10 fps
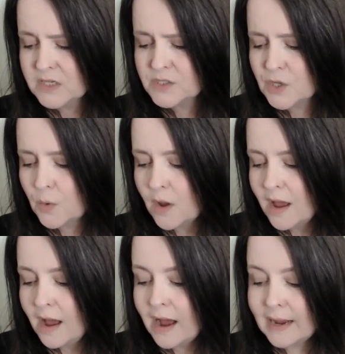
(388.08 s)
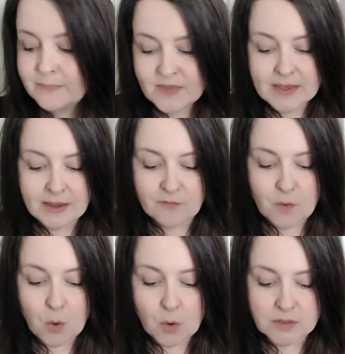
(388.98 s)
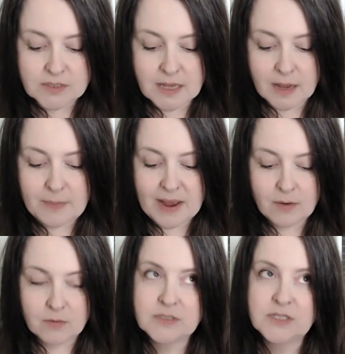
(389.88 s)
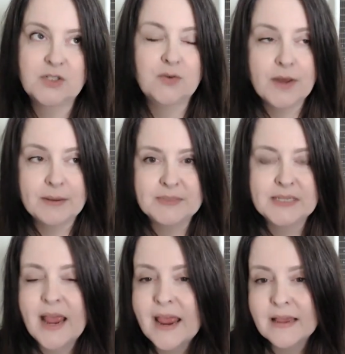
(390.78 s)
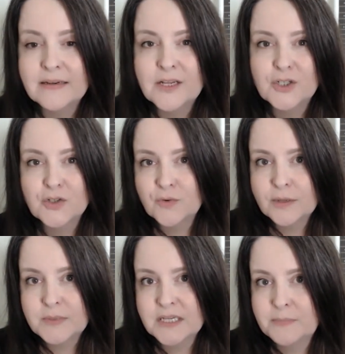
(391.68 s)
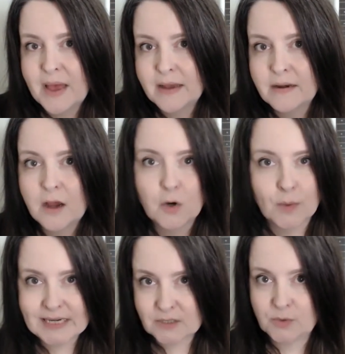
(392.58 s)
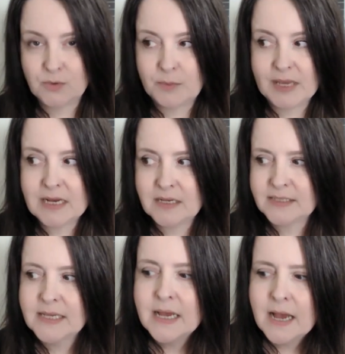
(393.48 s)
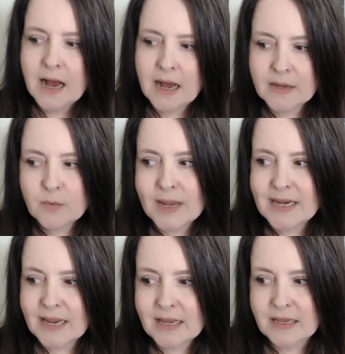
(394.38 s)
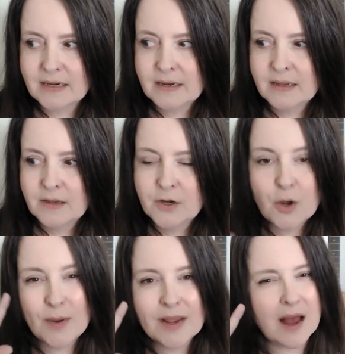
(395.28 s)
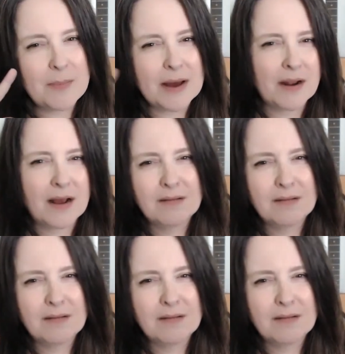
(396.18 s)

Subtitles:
So I'm thinking, of course, about Descript. And Descript has been a great tool because I went in knowing about